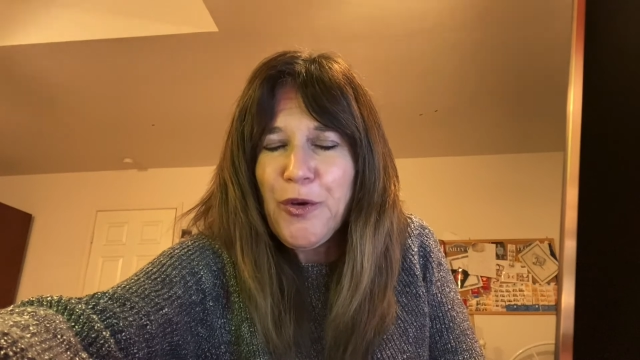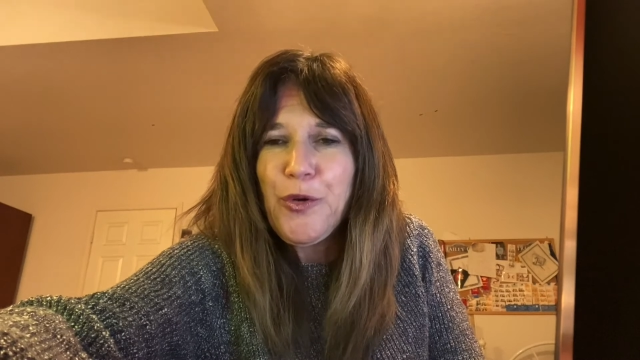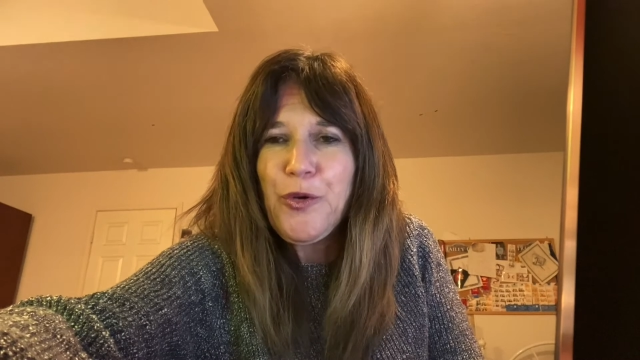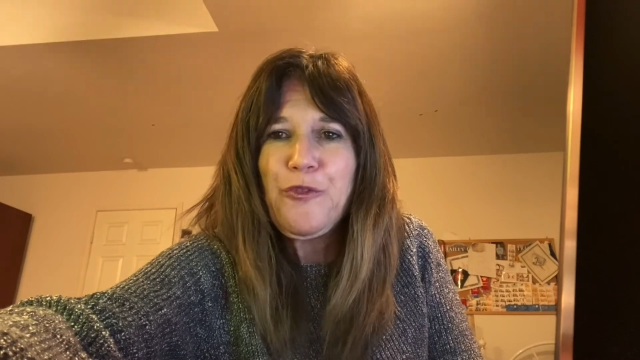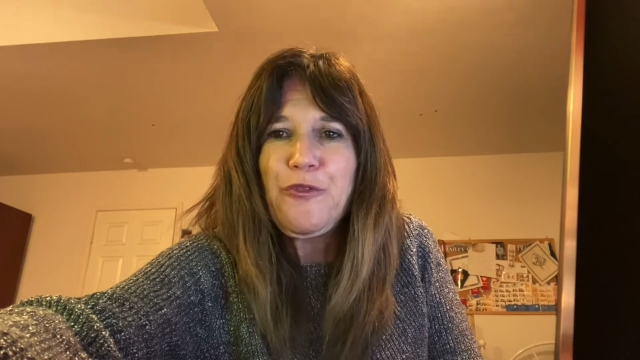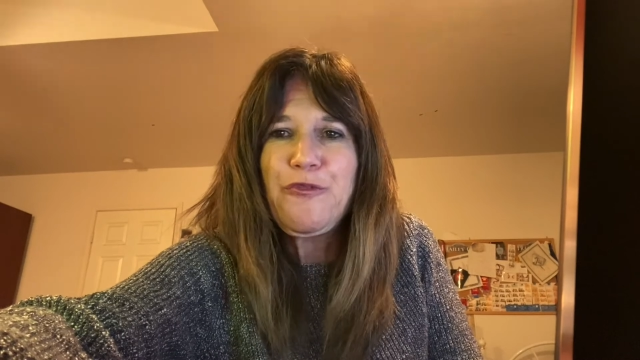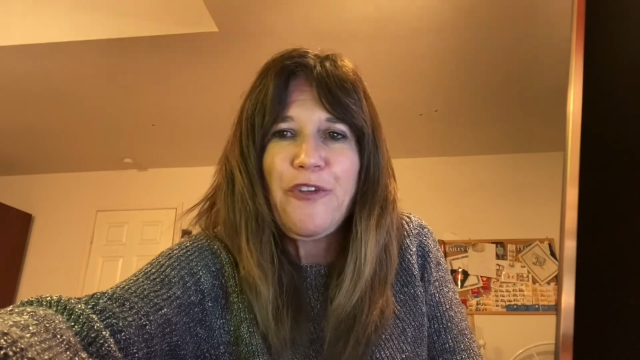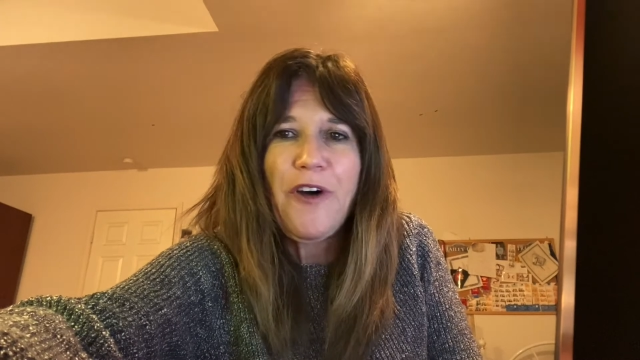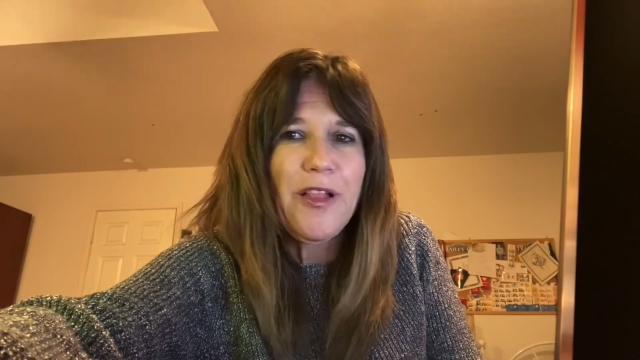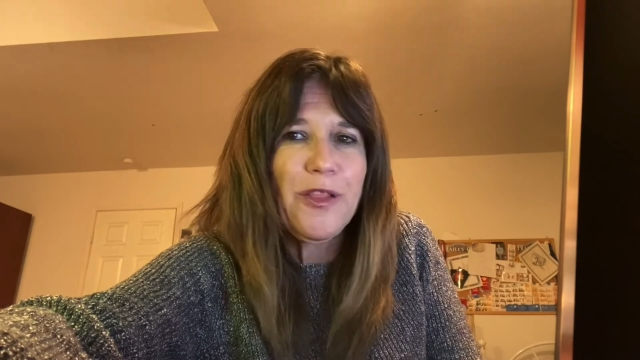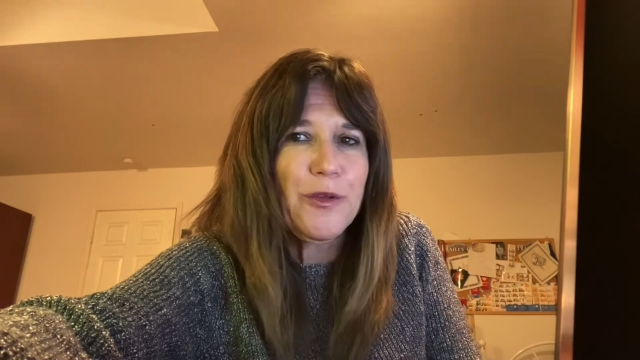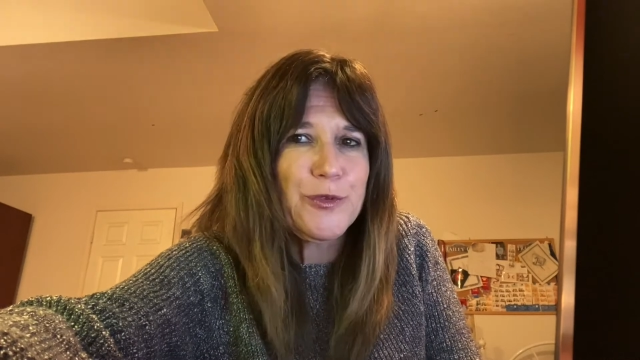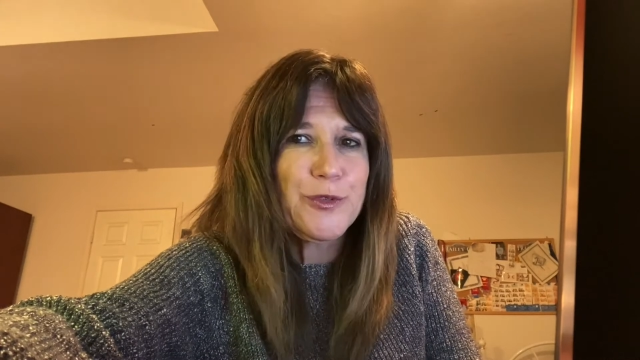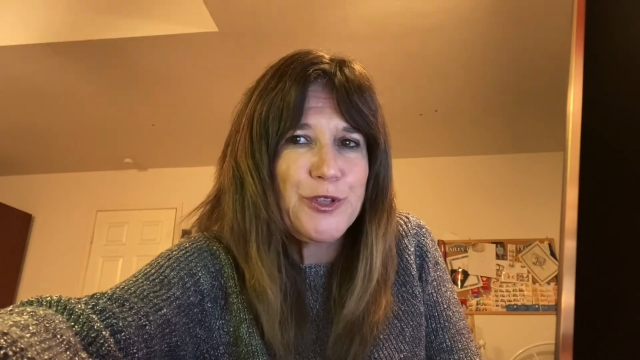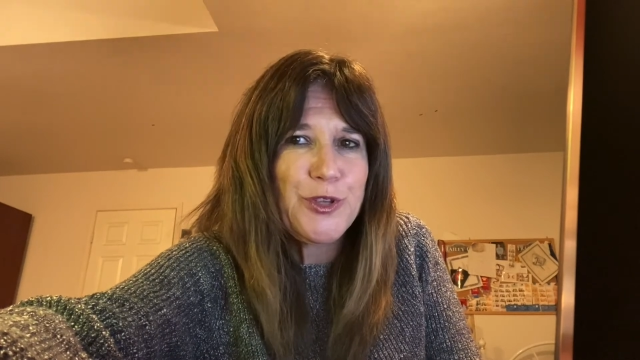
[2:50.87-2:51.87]
who
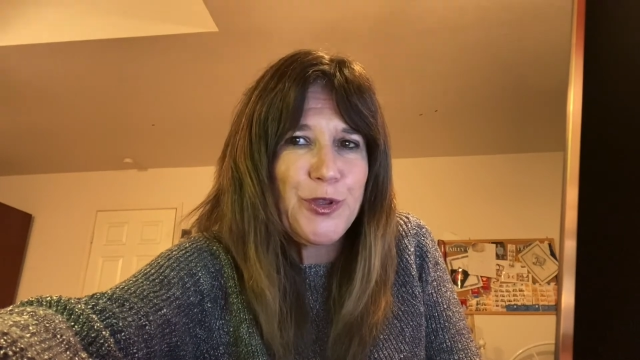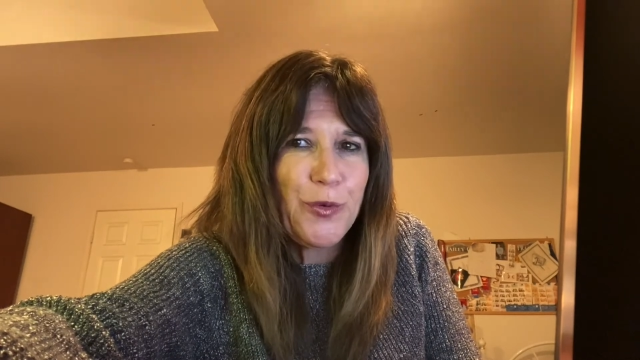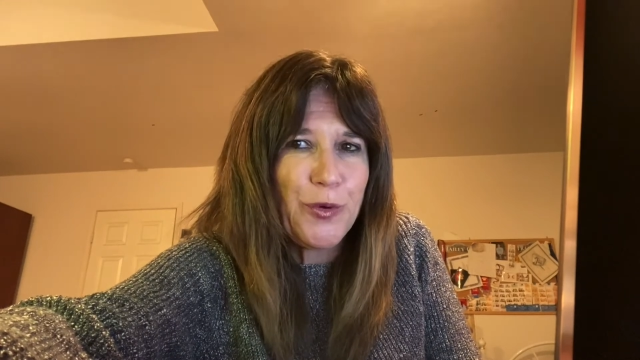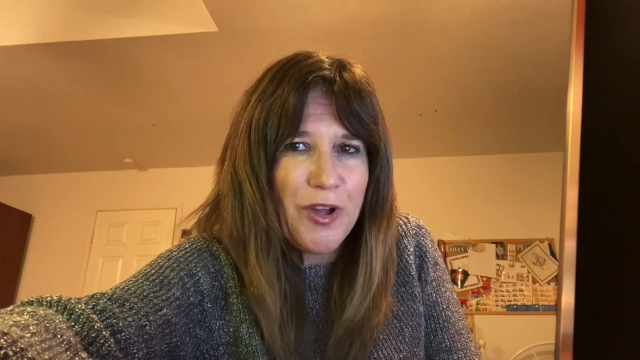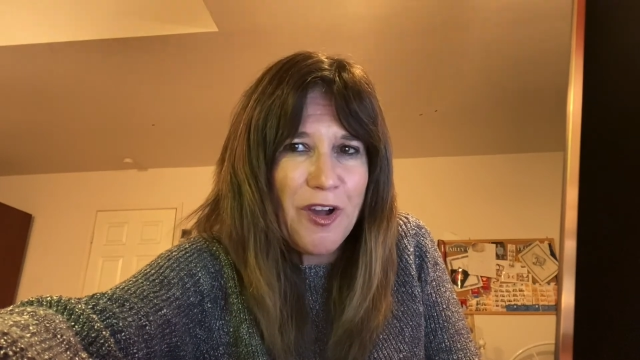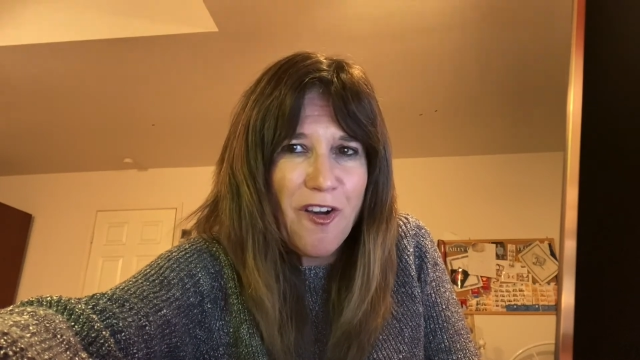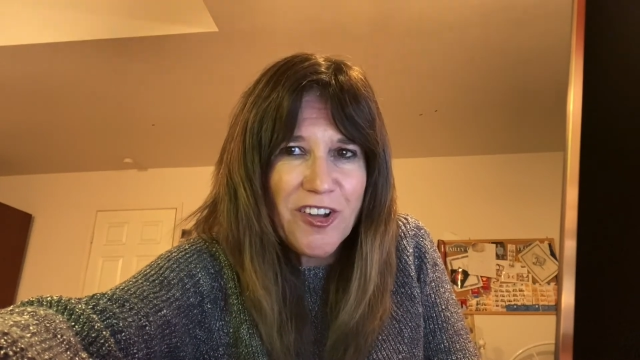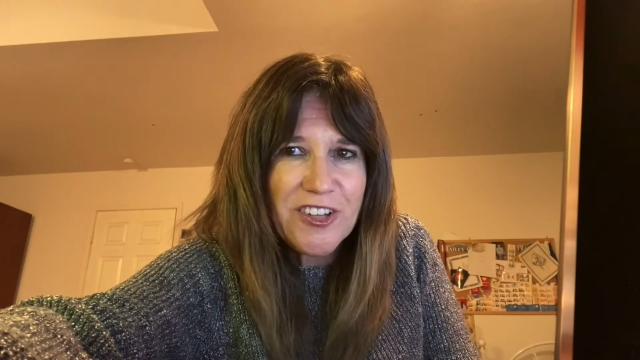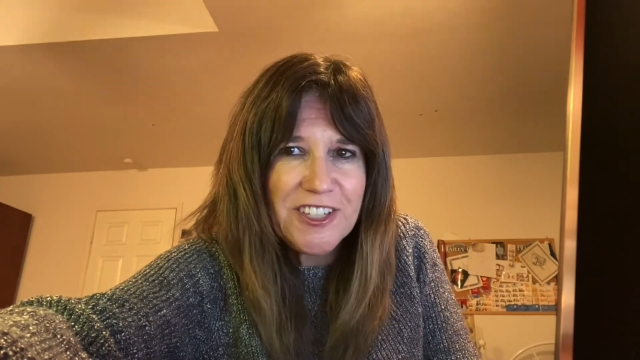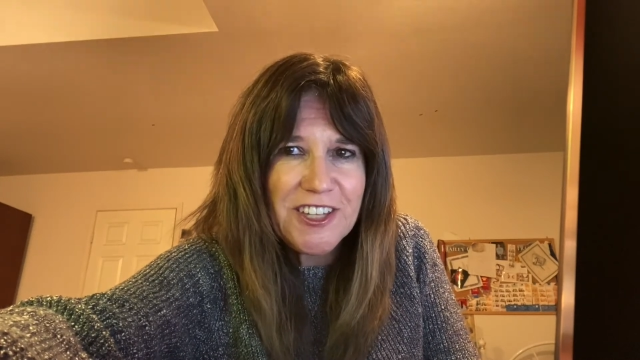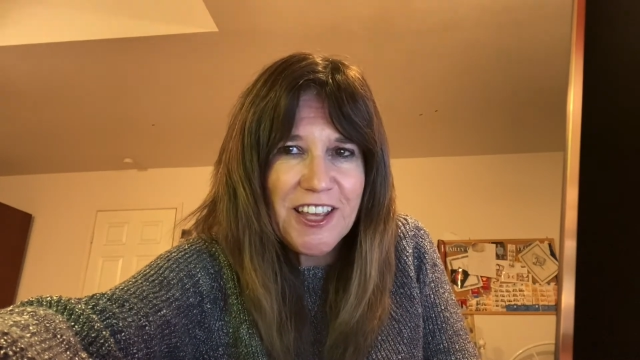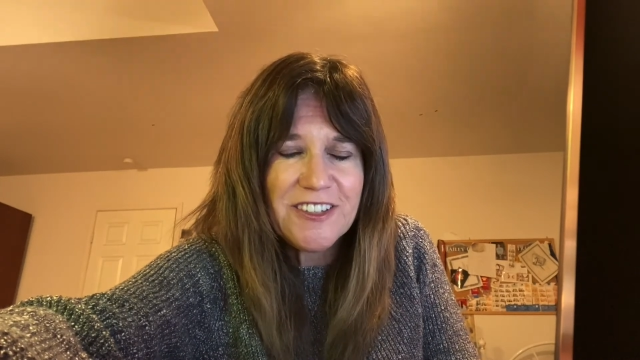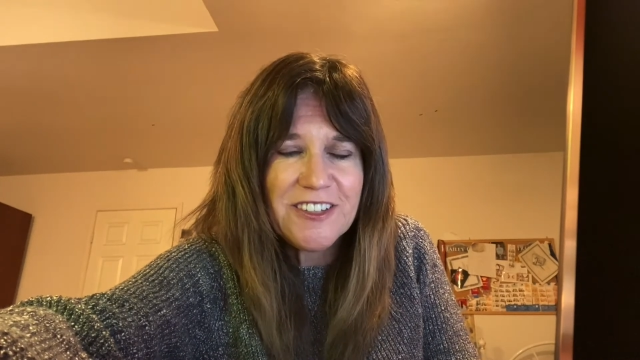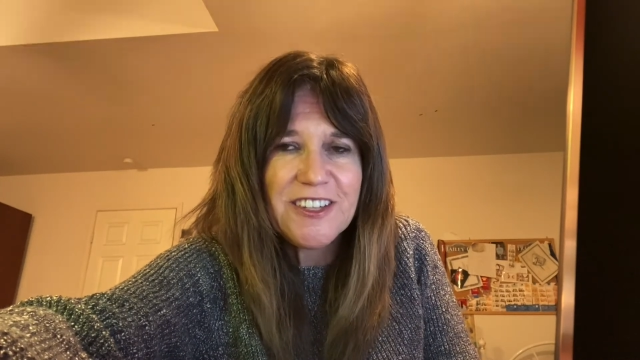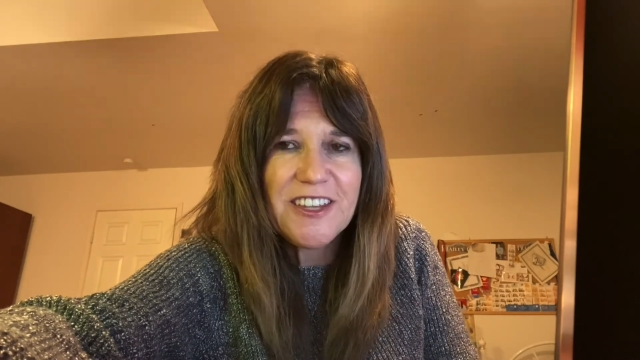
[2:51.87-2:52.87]
follows your
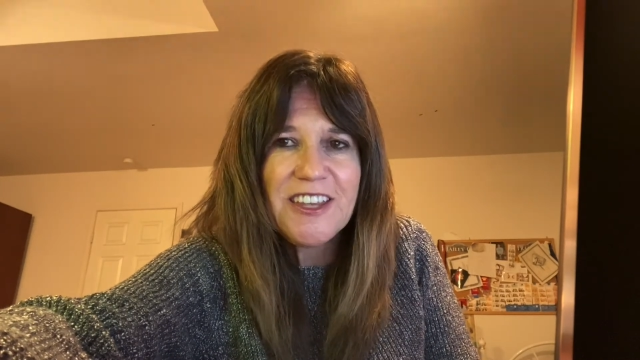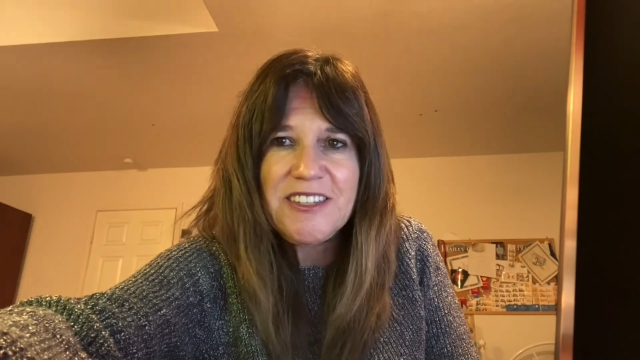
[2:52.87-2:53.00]
content